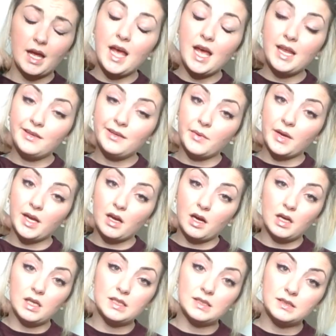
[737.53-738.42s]
Anyway,
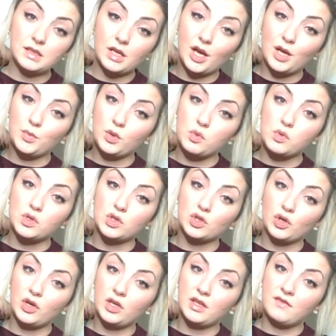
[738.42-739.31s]
guys, hope you
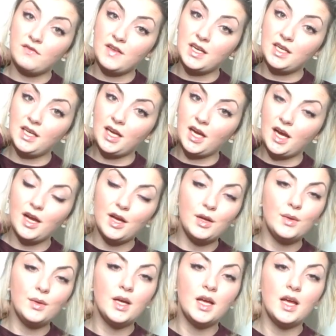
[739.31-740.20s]
enjoyed the video
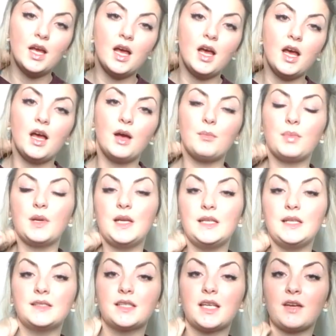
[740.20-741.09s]

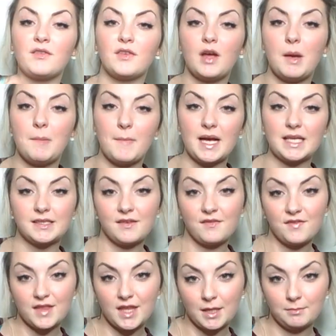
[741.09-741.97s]
please give it a
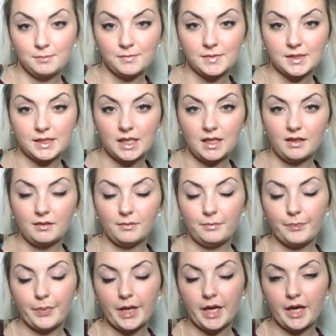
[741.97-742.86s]
massive thumbs up
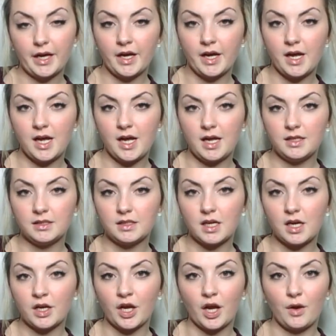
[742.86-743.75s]
and
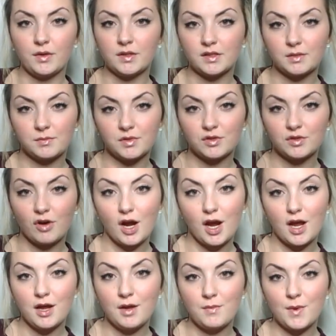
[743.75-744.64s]
go and
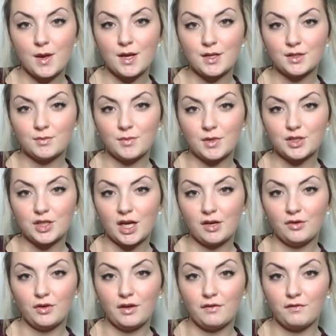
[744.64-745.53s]
subscribe to my
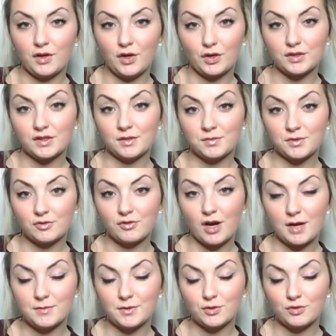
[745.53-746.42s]
channel if you're not
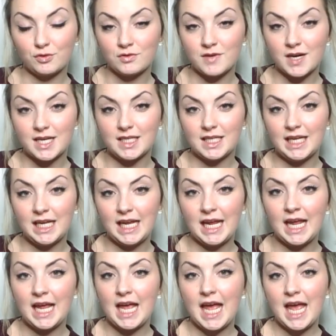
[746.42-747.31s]
subscribed already
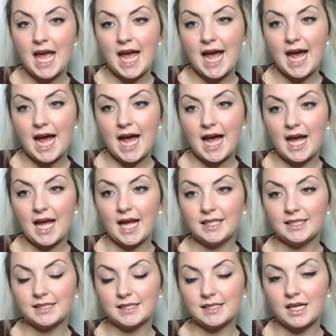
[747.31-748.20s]

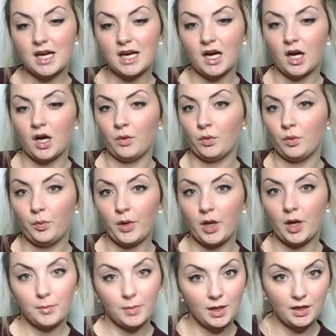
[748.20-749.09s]
and I will
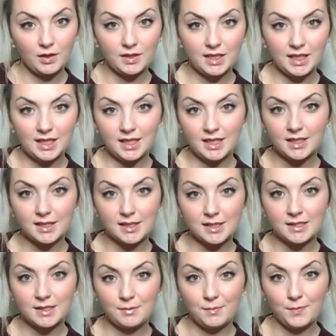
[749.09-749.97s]
be uploading
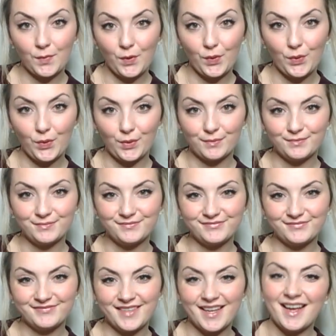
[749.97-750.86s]
some more.
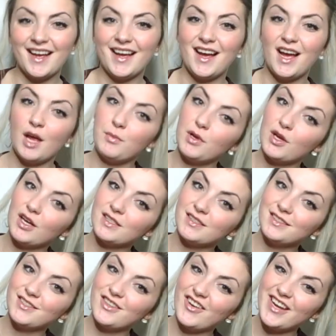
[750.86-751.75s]
Hope you guys
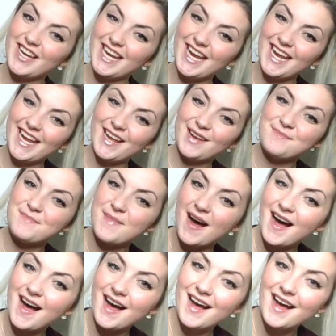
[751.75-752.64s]
enjoyed it.
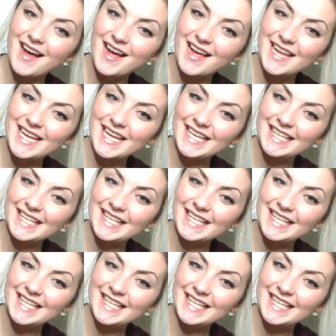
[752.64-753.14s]
Bye!